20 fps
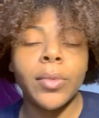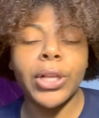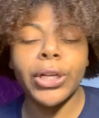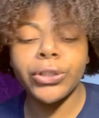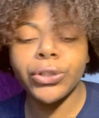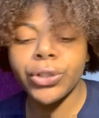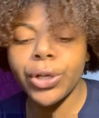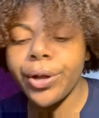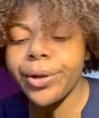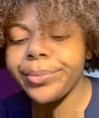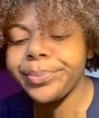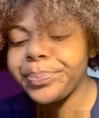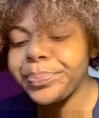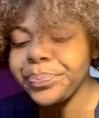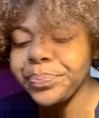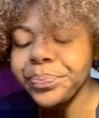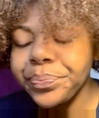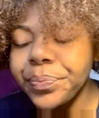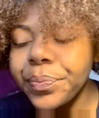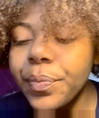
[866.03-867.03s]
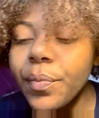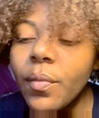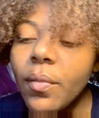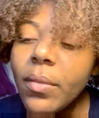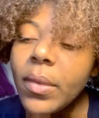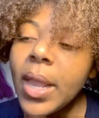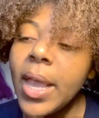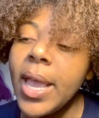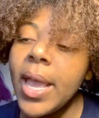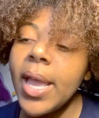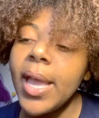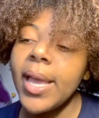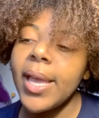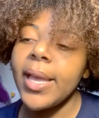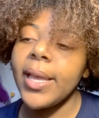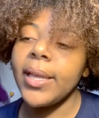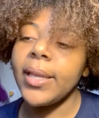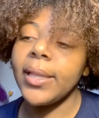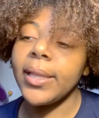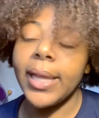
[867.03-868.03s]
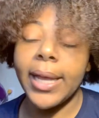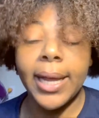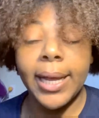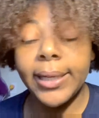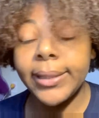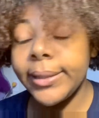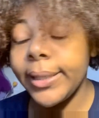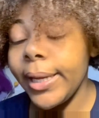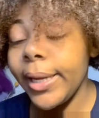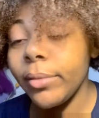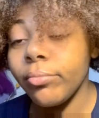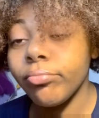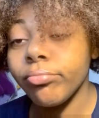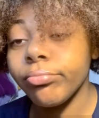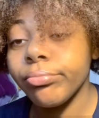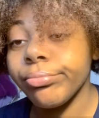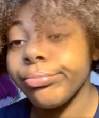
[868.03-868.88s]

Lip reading: So, like I said,